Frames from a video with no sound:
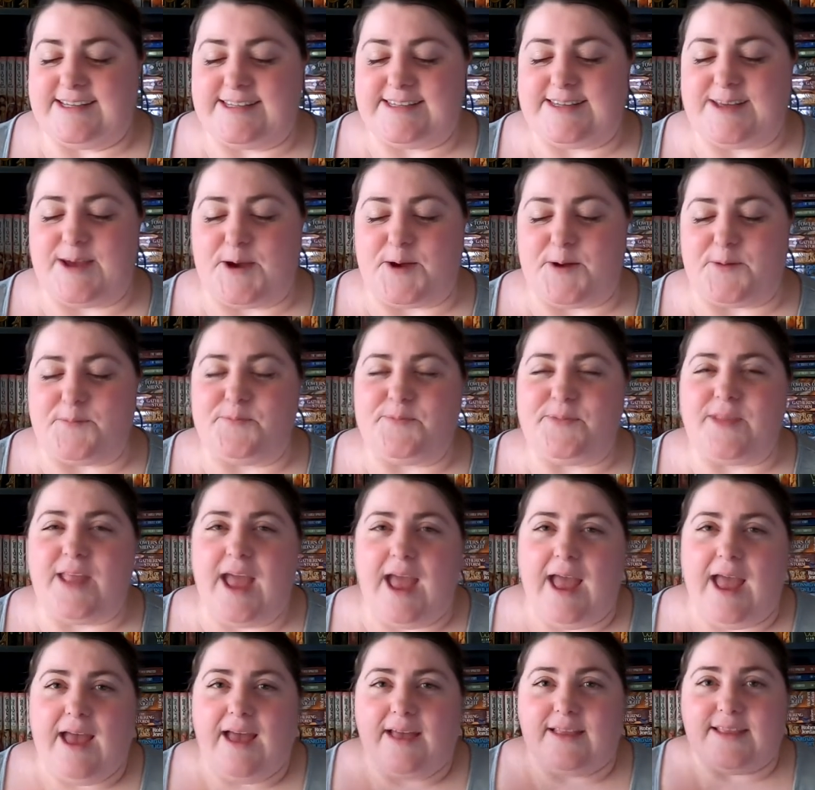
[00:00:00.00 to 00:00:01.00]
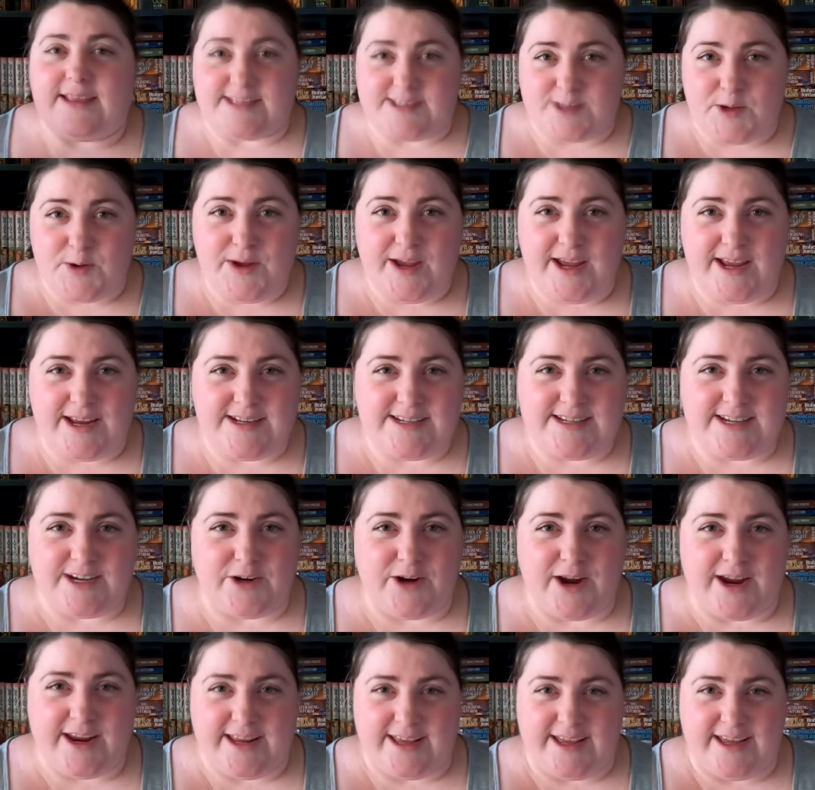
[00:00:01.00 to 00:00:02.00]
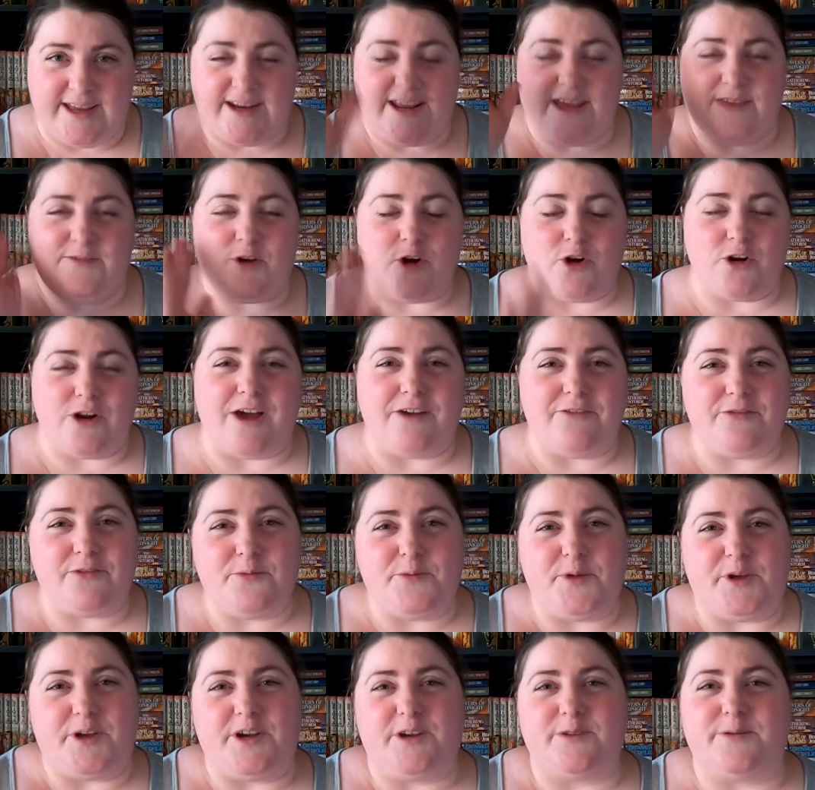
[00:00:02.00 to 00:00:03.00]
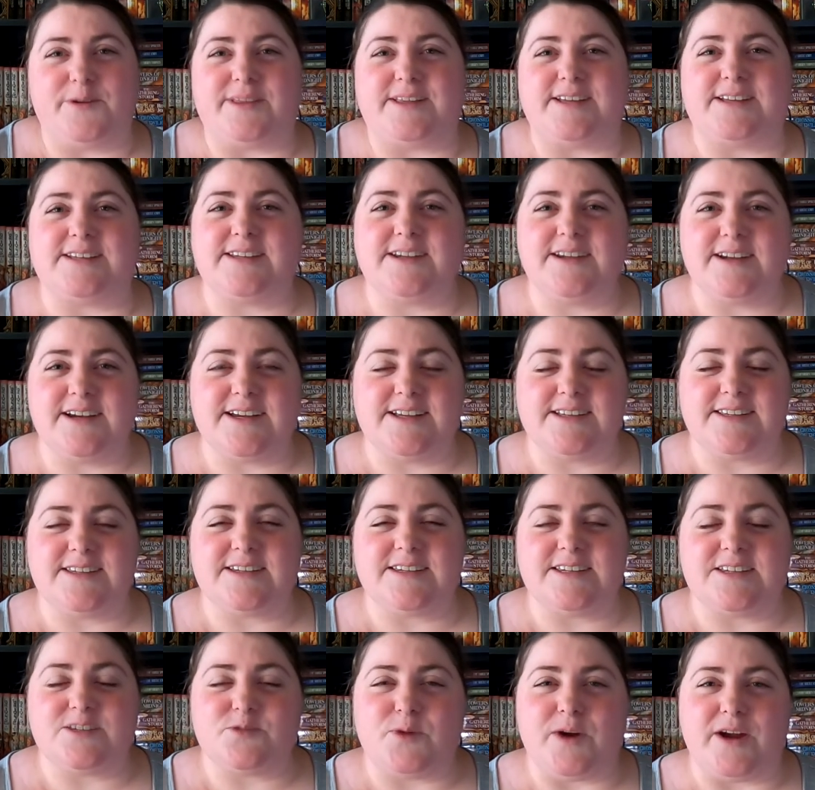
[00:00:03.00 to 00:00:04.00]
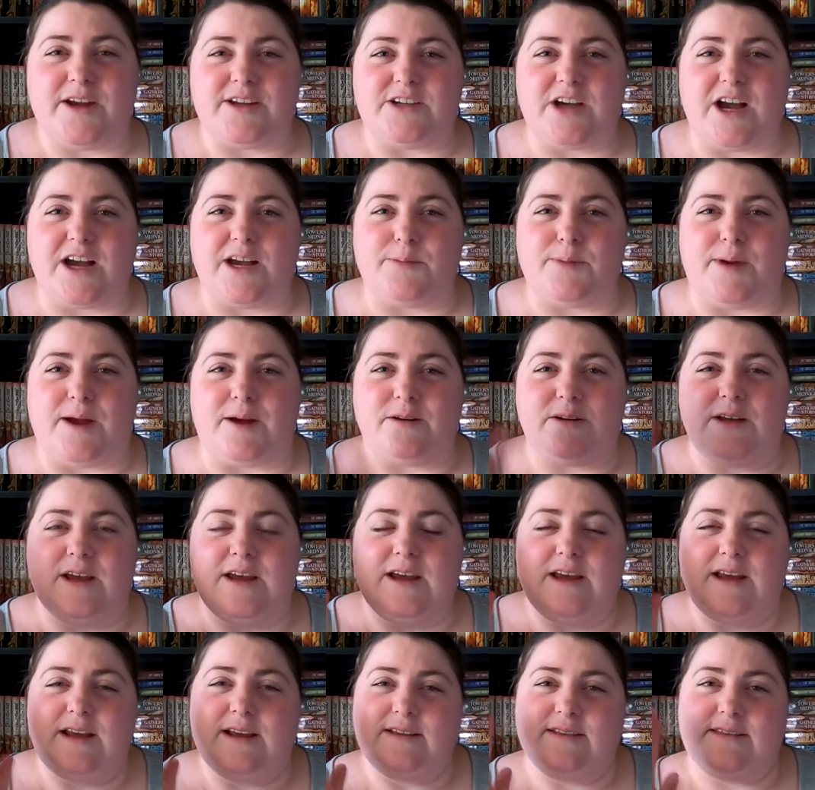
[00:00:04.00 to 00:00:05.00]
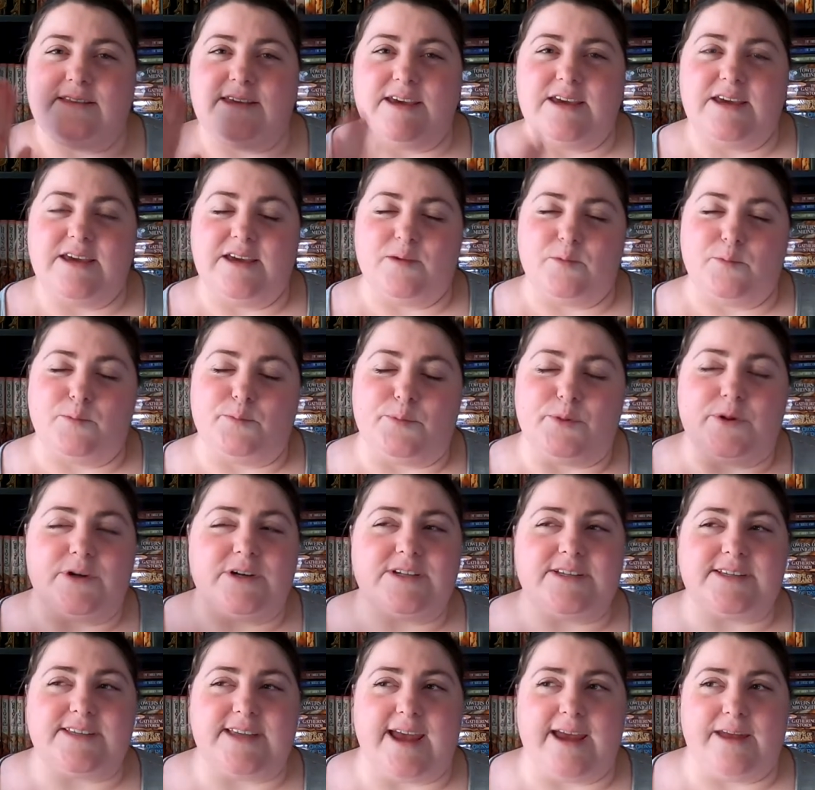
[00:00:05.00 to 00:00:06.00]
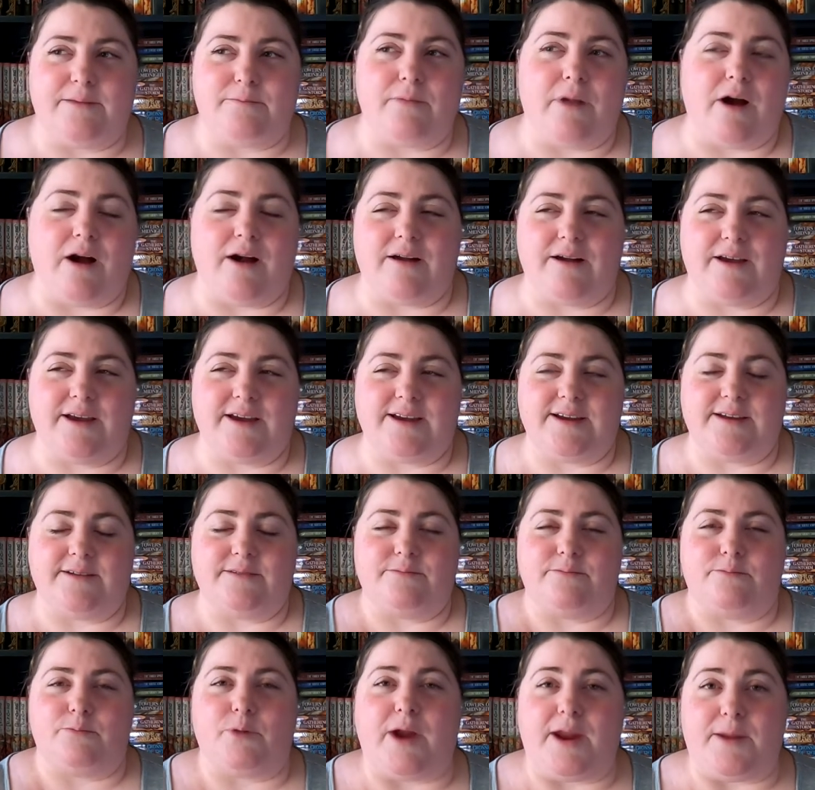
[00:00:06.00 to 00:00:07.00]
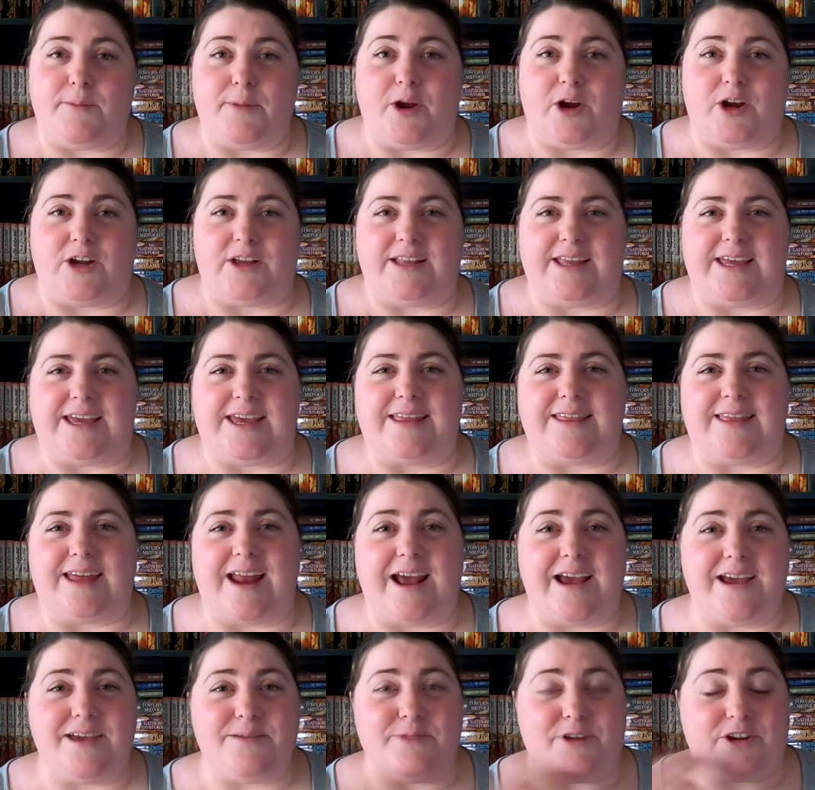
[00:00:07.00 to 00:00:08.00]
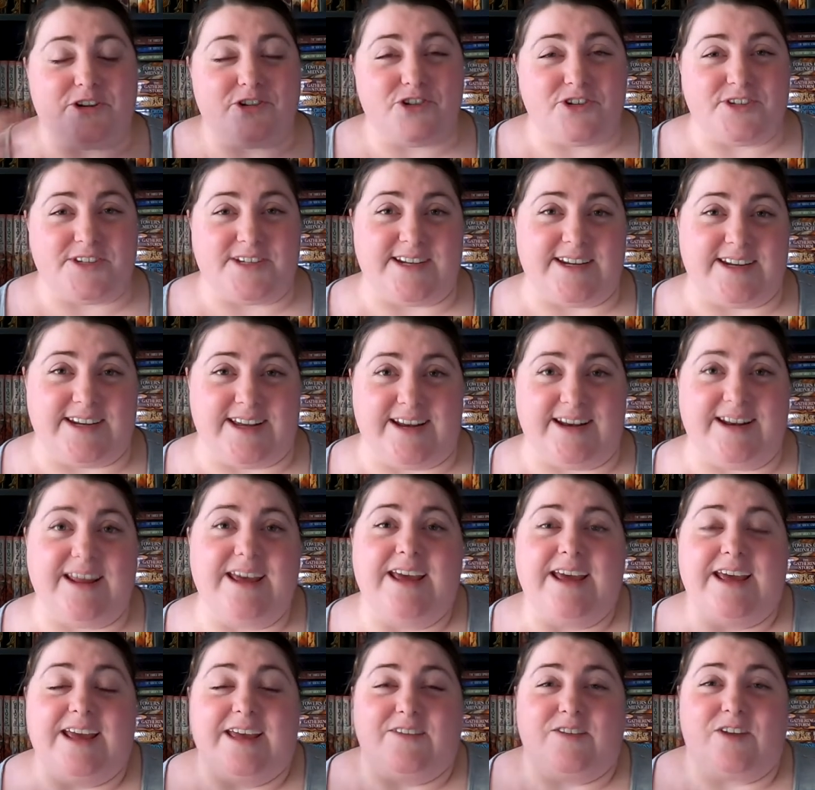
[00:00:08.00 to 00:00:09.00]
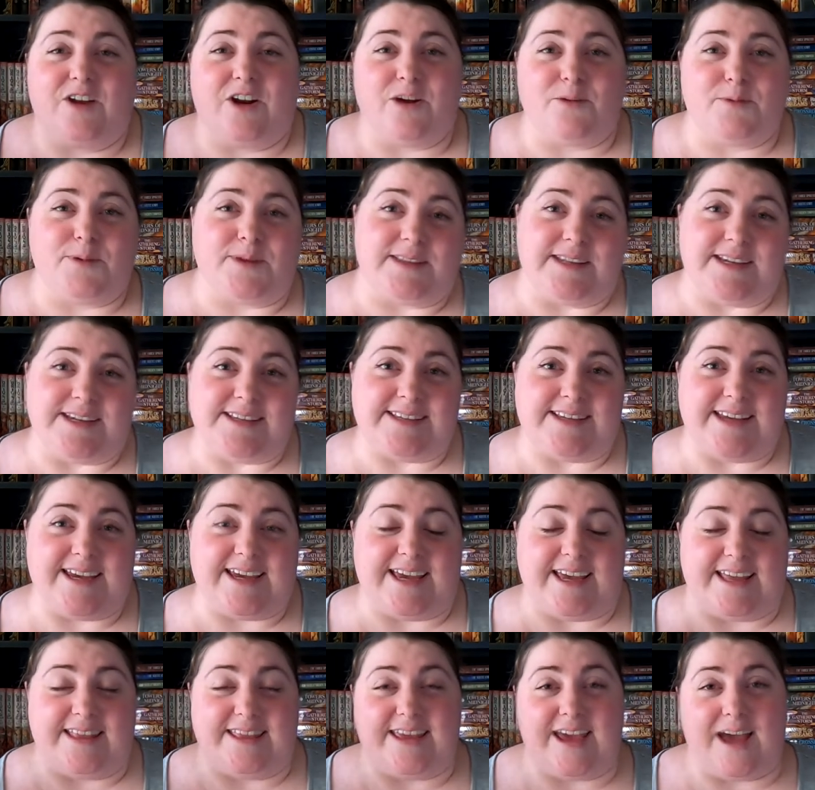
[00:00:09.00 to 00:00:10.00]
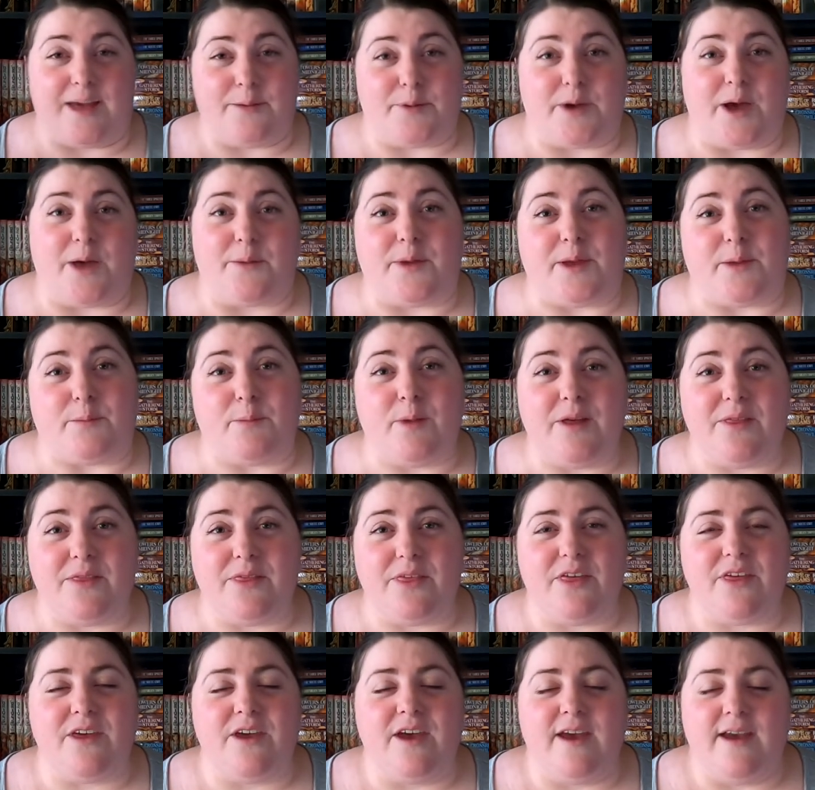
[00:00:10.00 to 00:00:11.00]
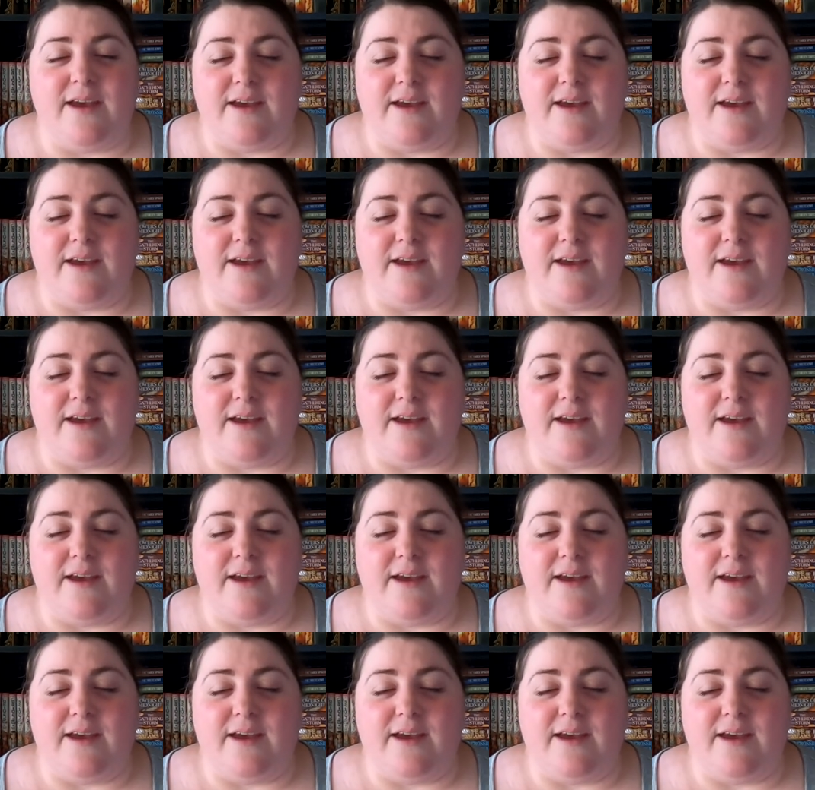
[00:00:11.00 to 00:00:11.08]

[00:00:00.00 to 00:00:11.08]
So let's go ahead and dig right in. If you're not familiar with the series, this is where I talk about the books and manga primarily that I am interested in that are releasing in the upcoming month.